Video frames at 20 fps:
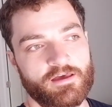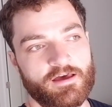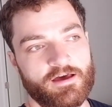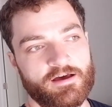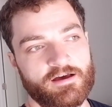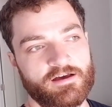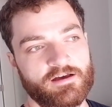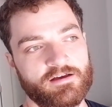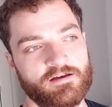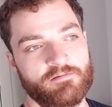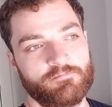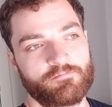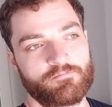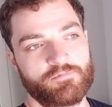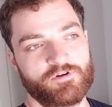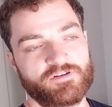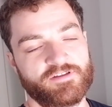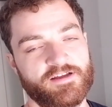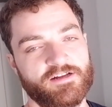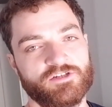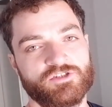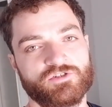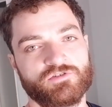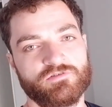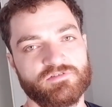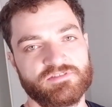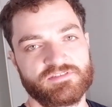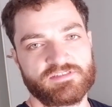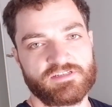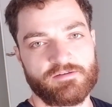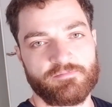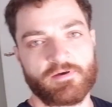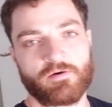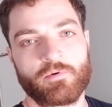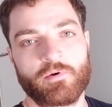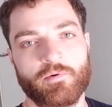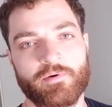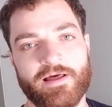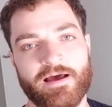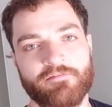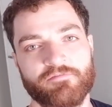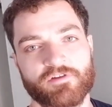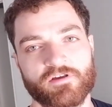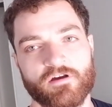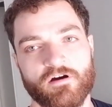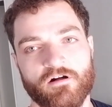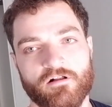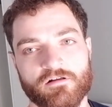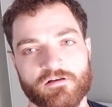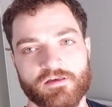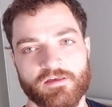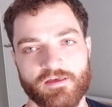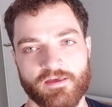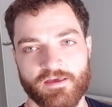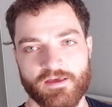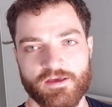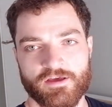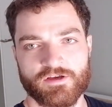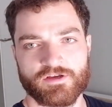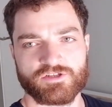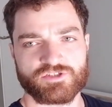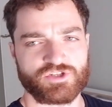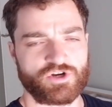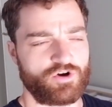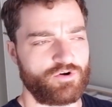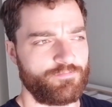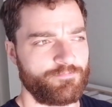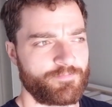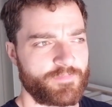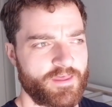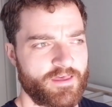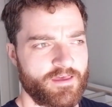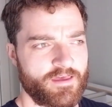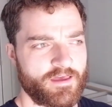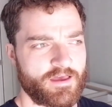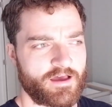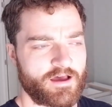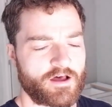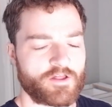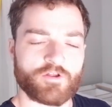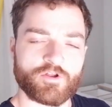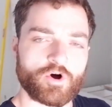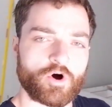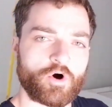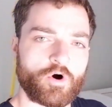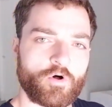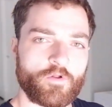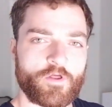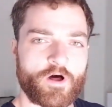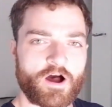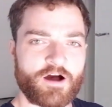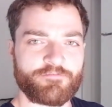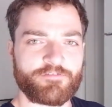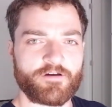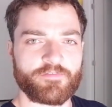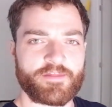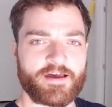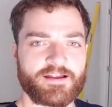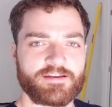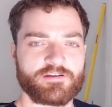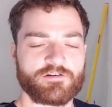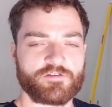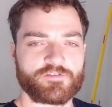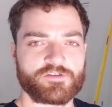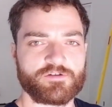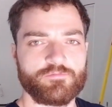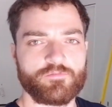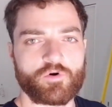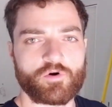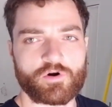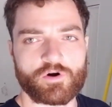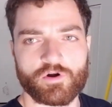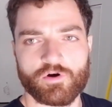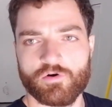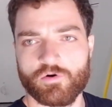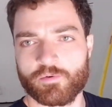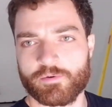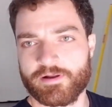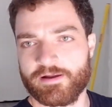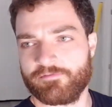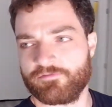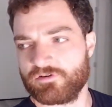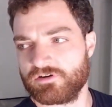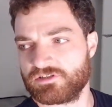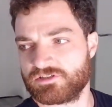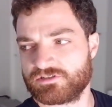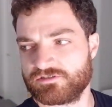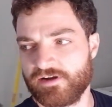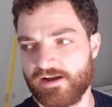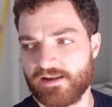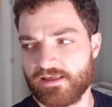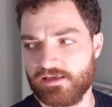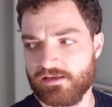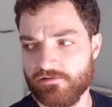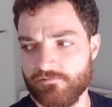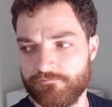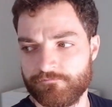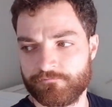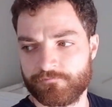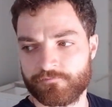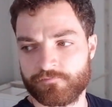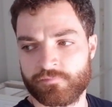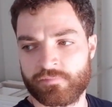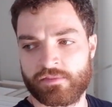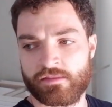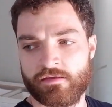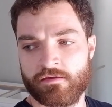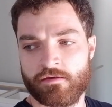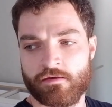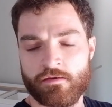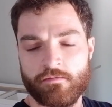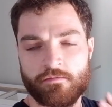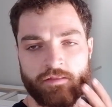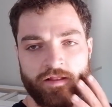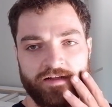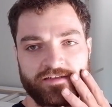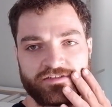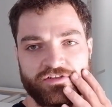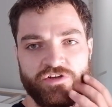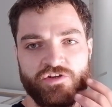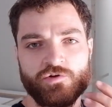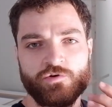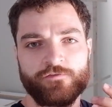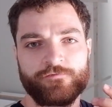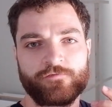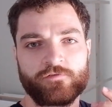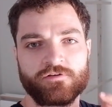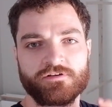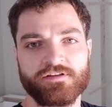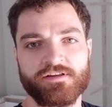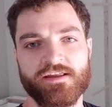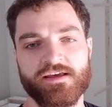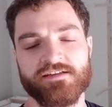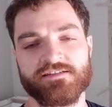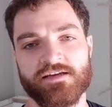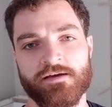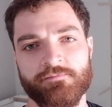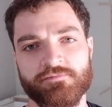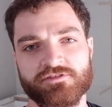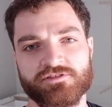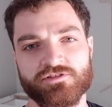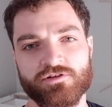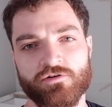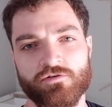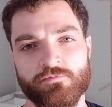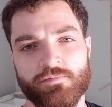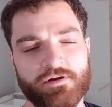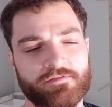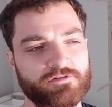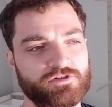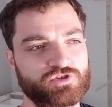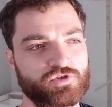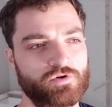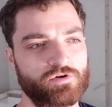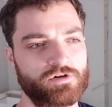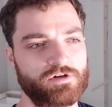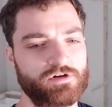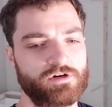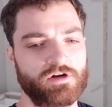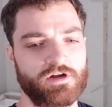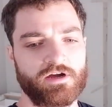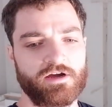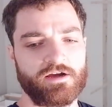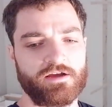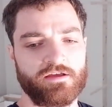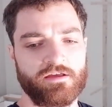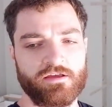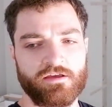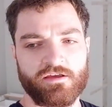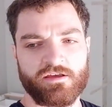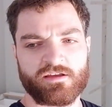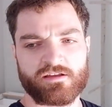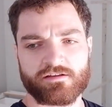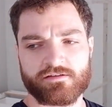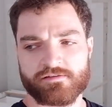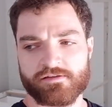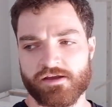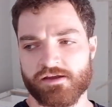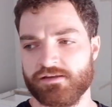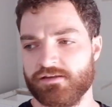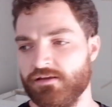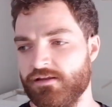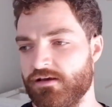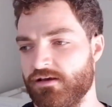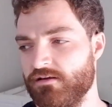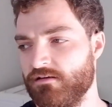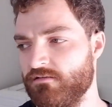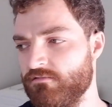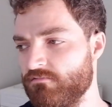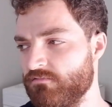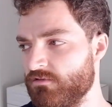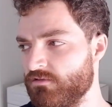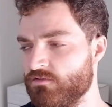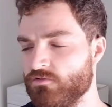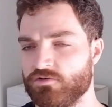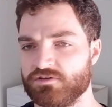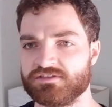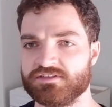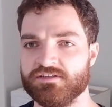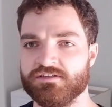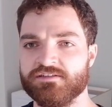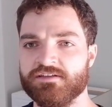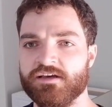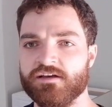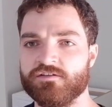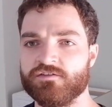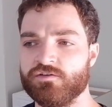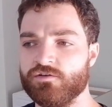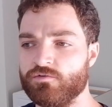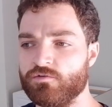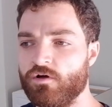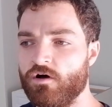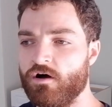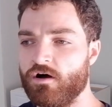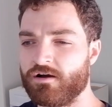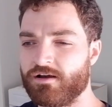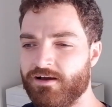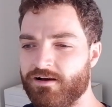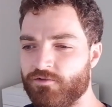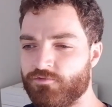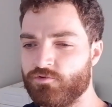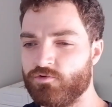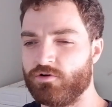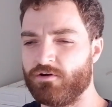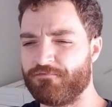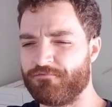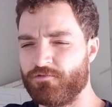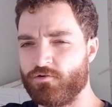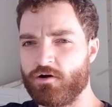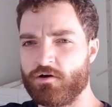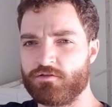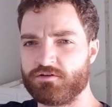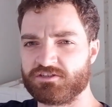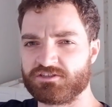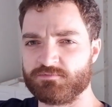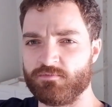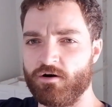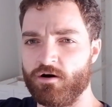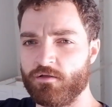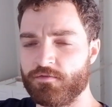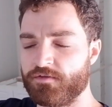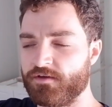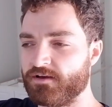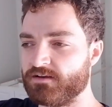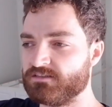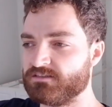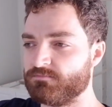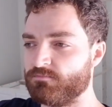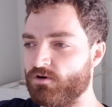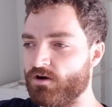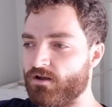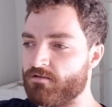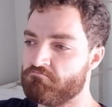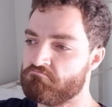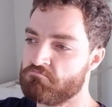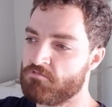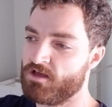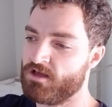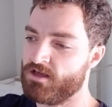a potential seam that we would have to caulk. So hold off on that till tomorrow or whenever it's ready. That's gonna do it for today's episode. Bit of a shorter day today. Doors didn't take too long. I'll do a few other small things, but